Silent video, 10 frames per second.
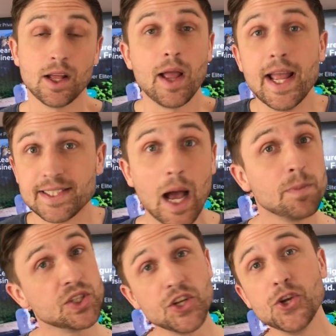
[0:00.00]
It's
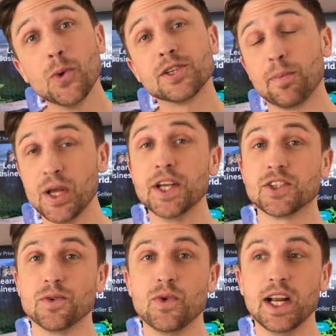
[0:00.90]
up to you as a
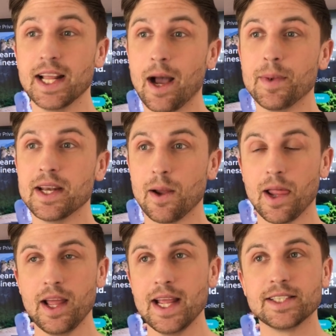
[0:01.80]
person, really. I mean,
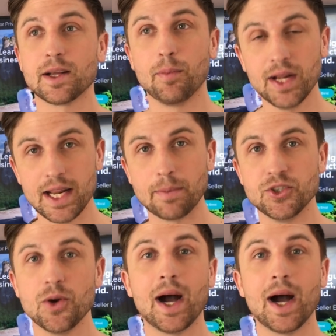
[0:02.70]
it's completely up to you.